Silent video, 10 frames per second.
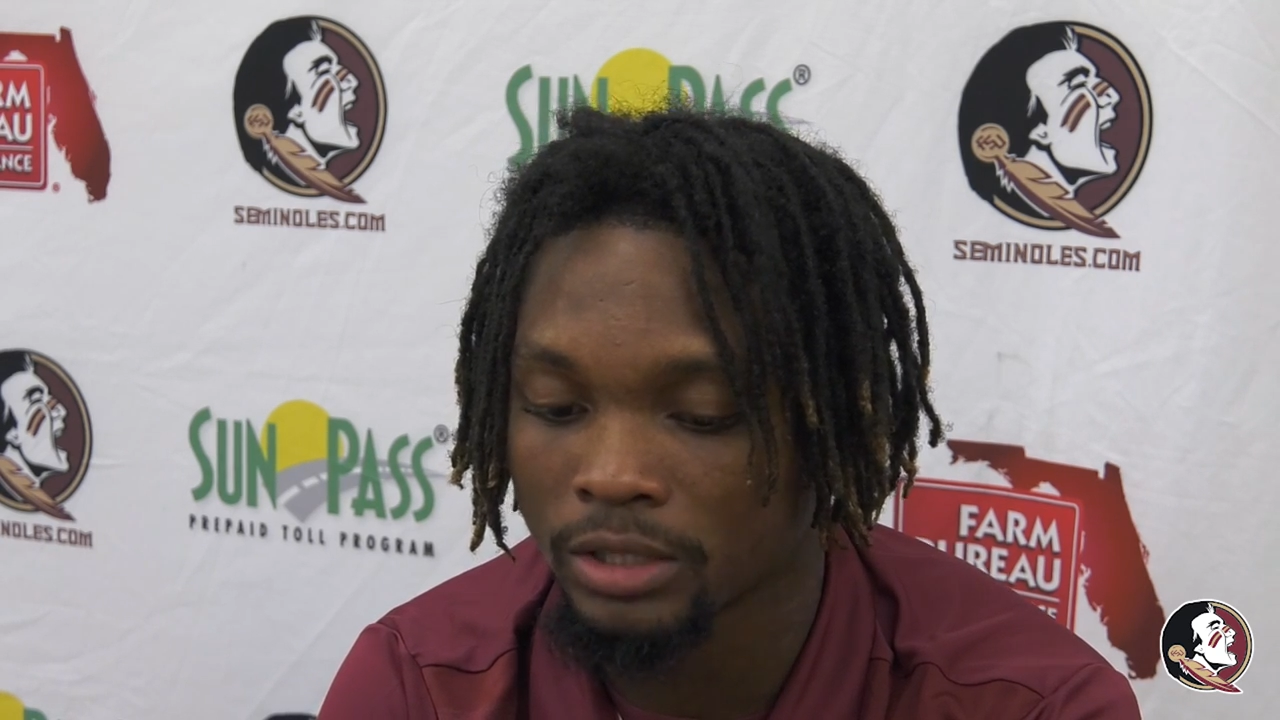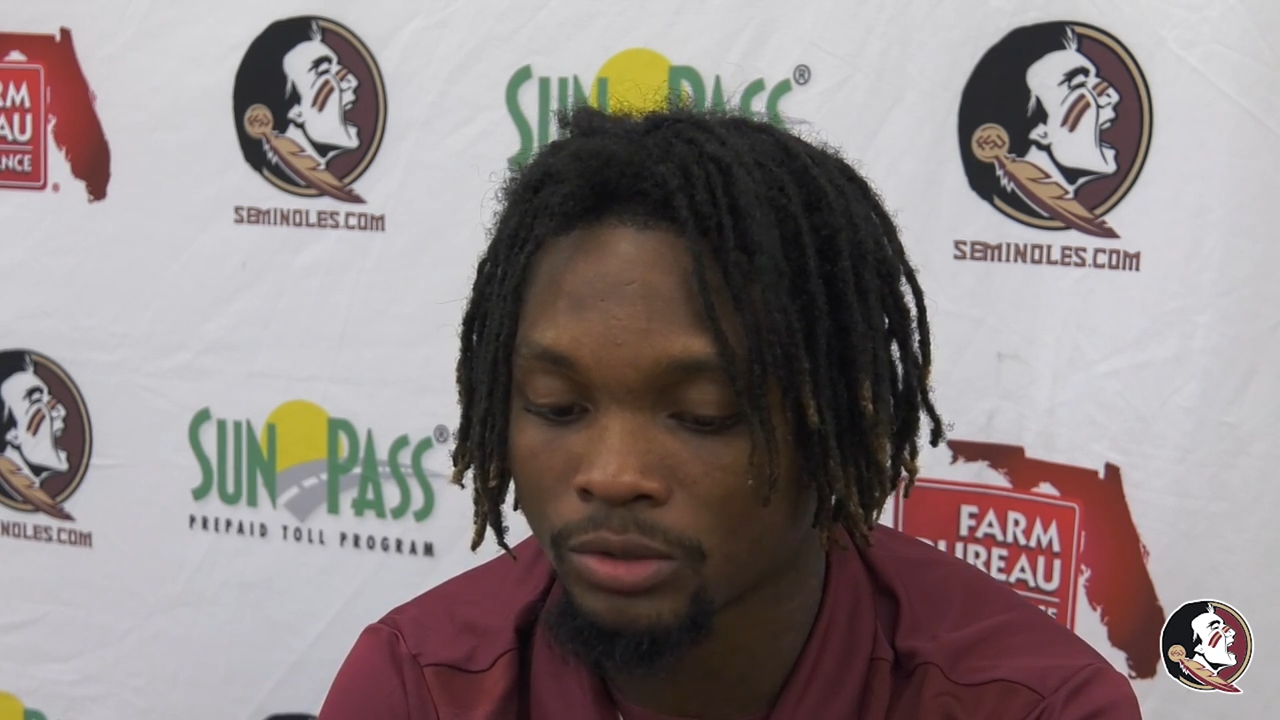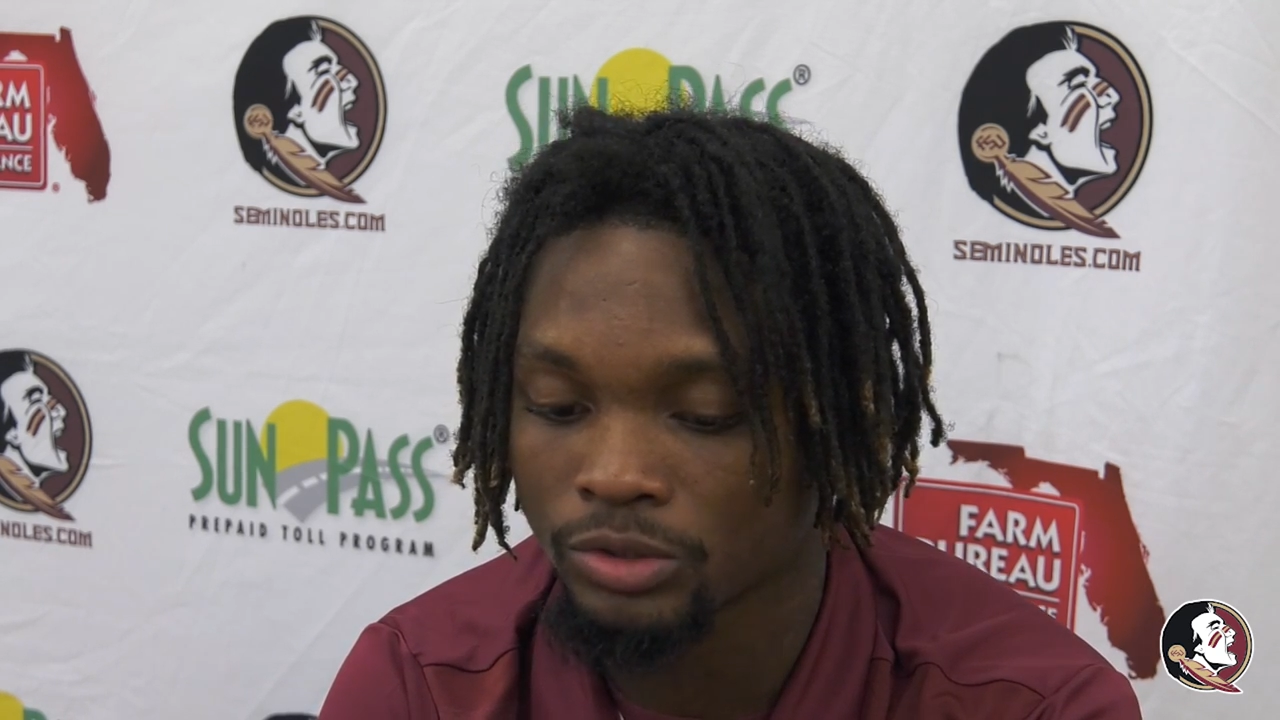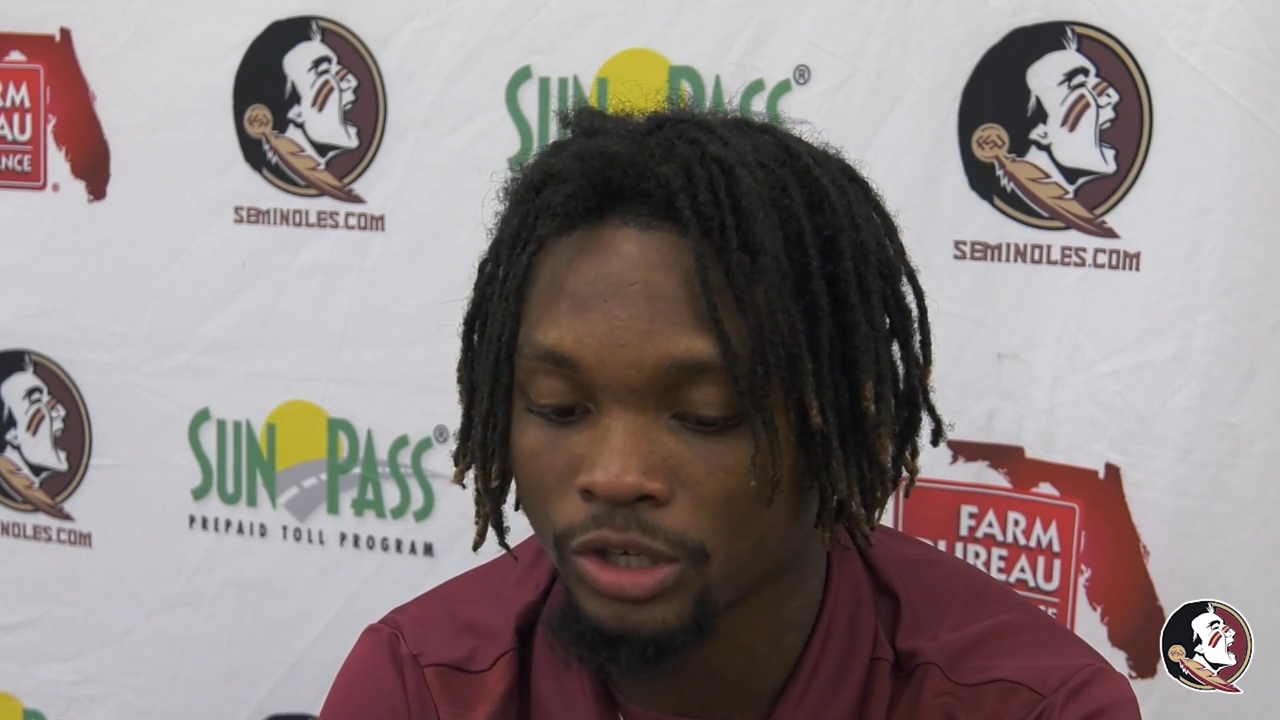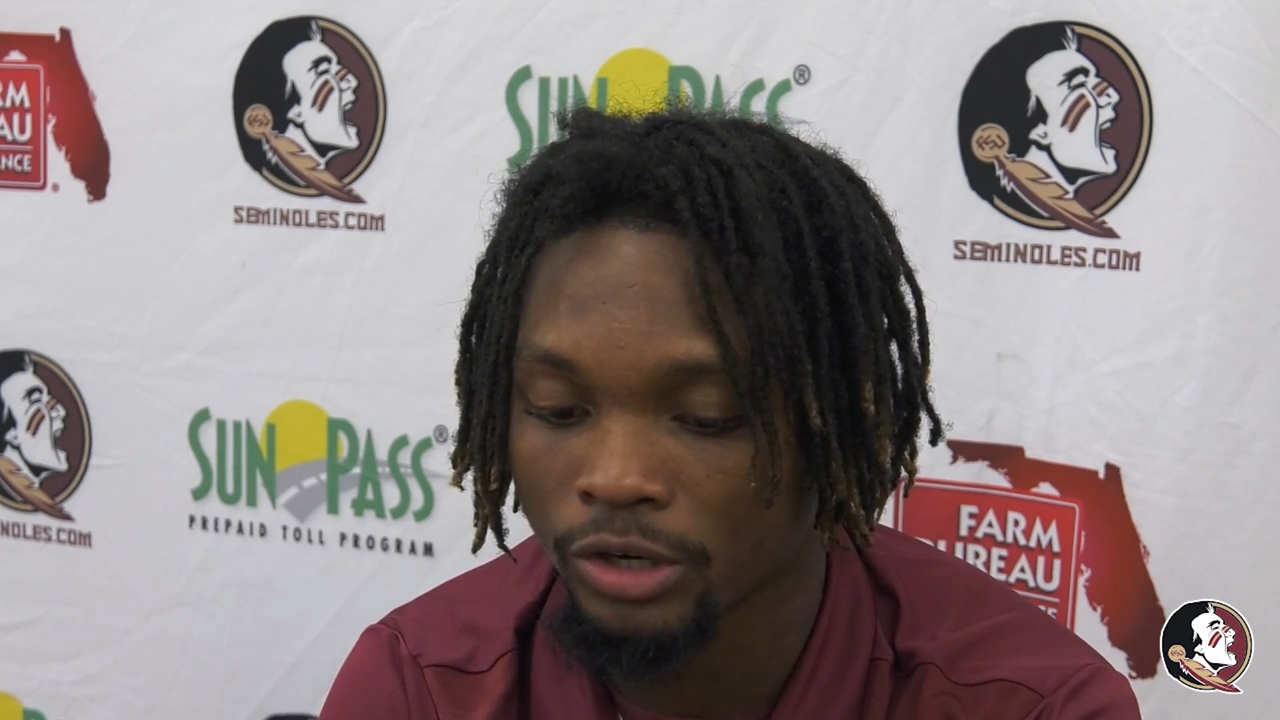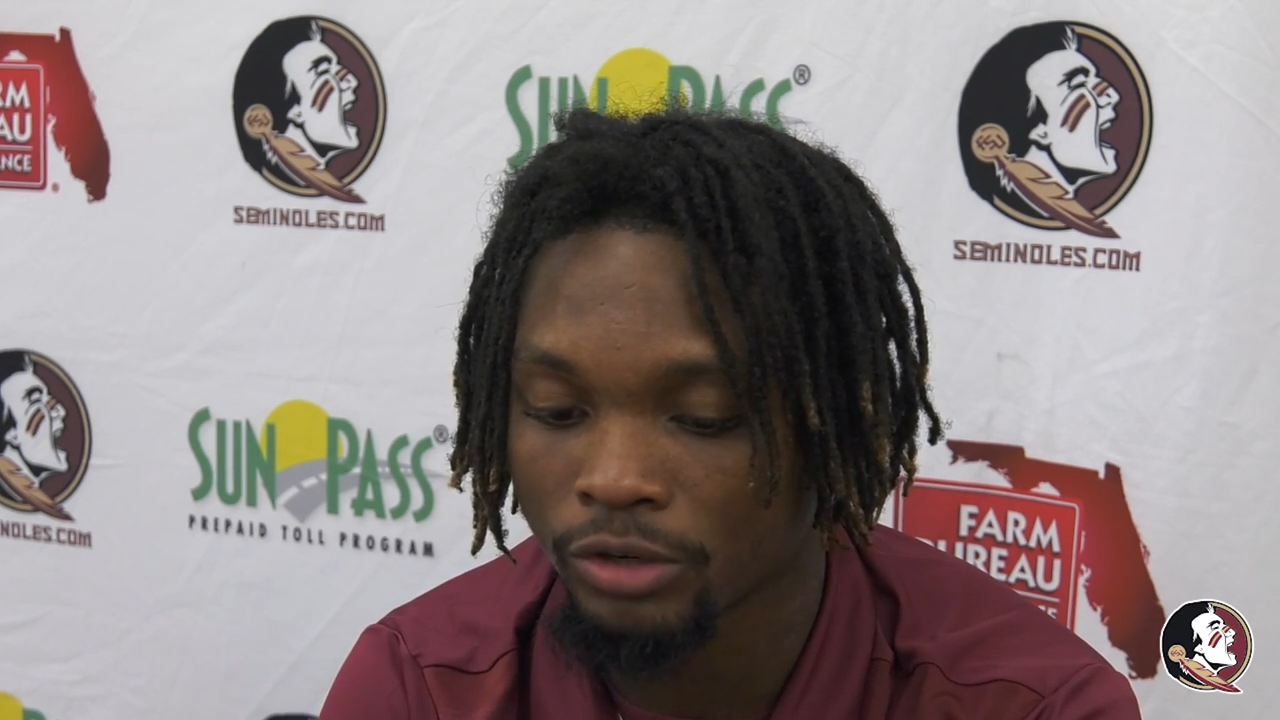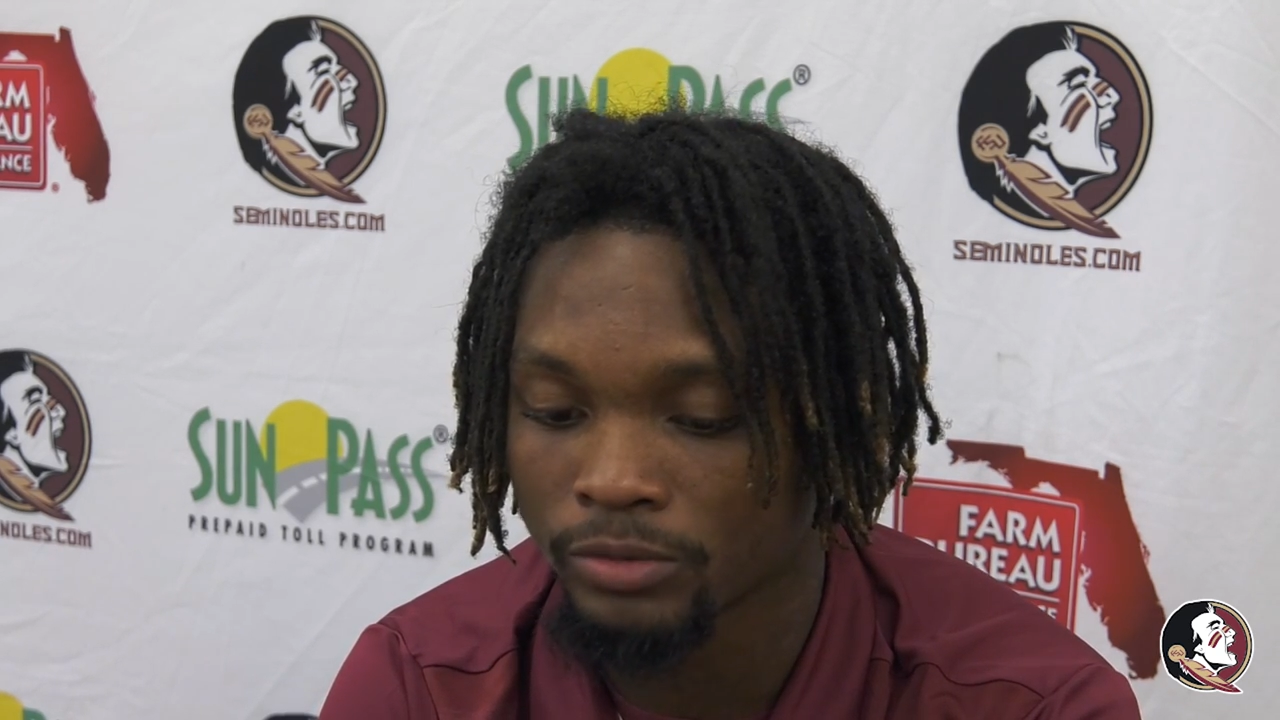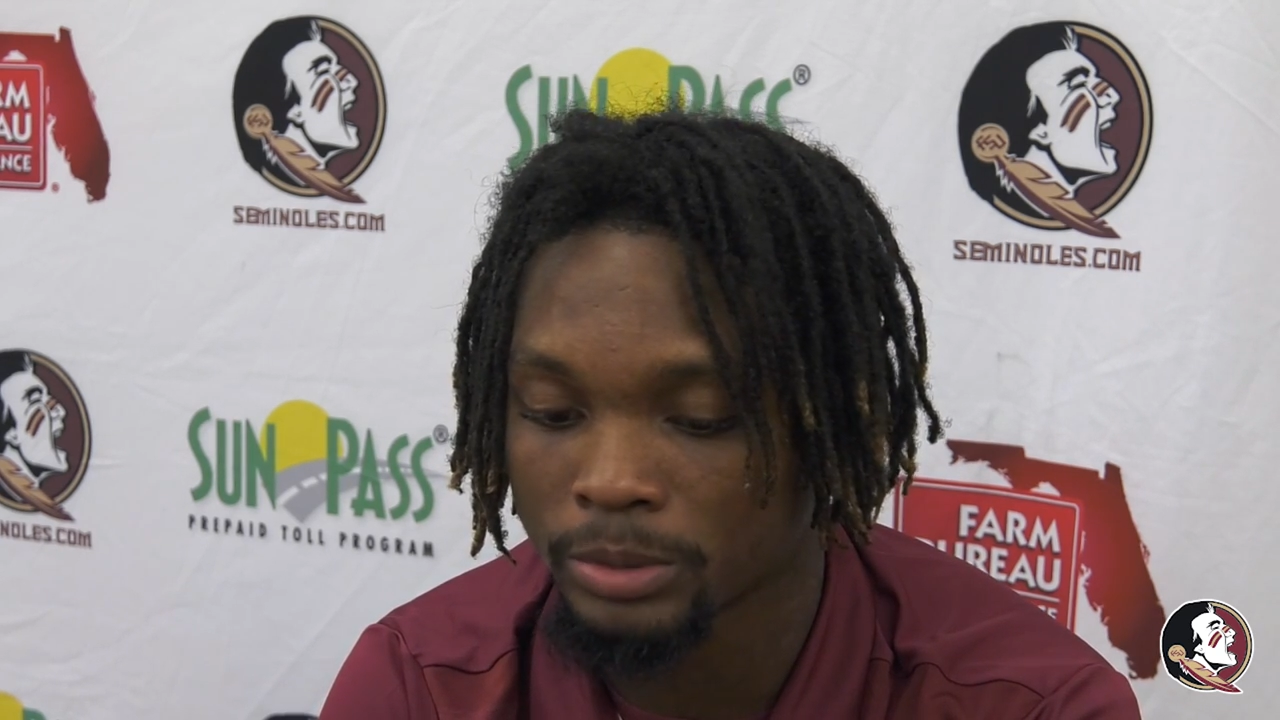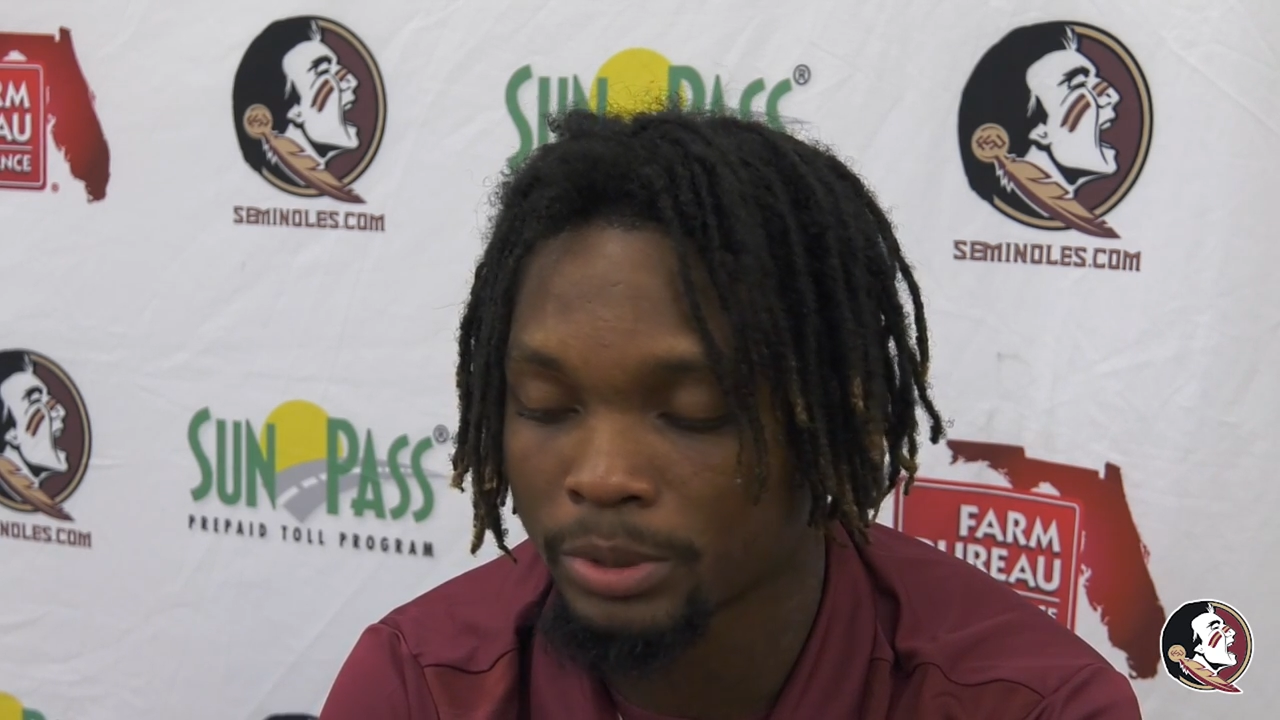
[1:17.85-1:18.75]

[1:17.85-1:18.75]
those turnovers